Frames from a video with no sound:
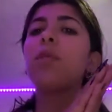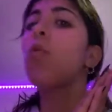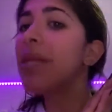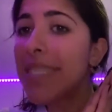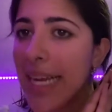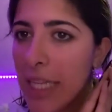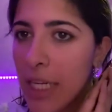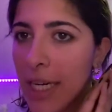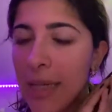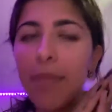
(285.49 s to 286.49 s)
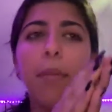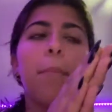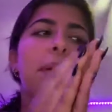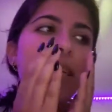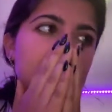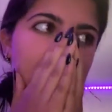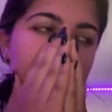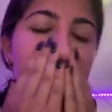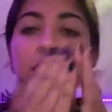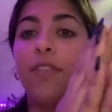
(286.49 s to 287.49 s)
What did I learn? based this
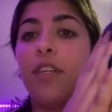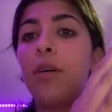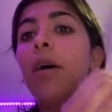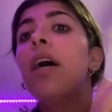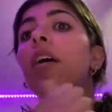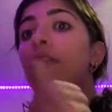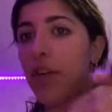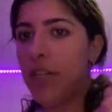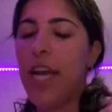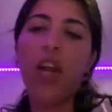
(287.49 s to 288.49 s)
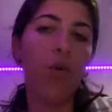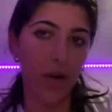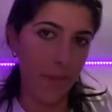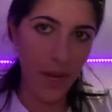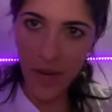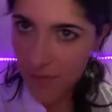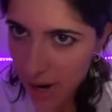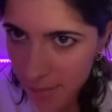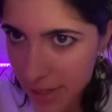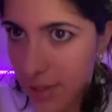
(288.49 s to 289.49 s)
interview. First, I don't want to be an
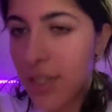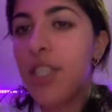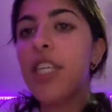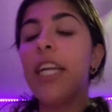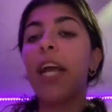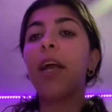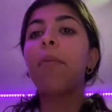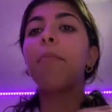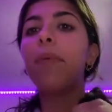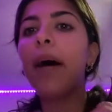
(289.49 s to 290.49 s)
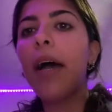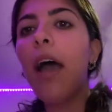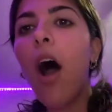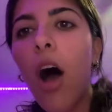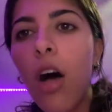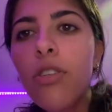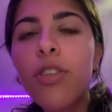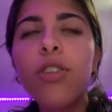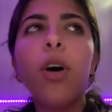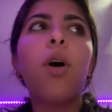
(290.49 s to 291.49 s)
environmental engineer, but
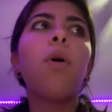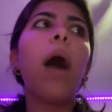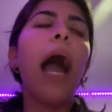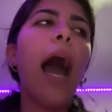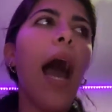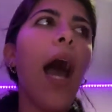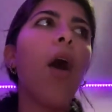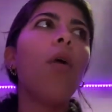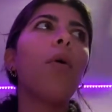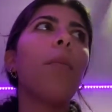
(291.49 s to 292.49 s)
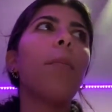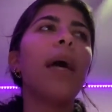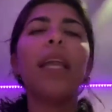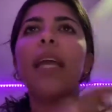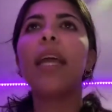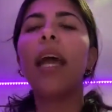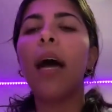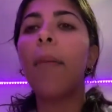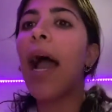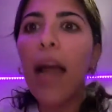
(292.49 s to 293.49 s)
also how many,
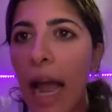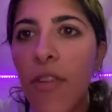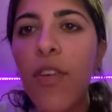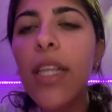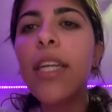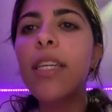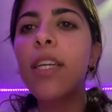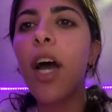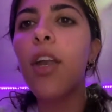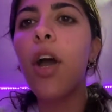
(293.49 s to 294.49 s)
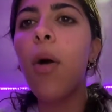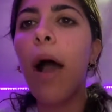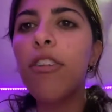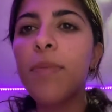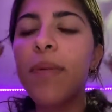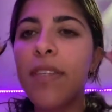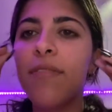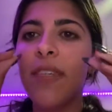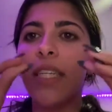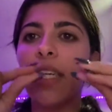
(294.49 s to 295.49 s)
um, I, I really did not know how
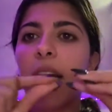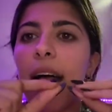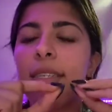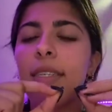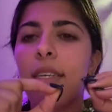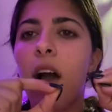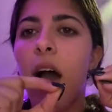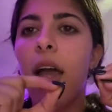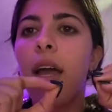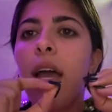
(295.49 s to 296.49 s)
specific the classes got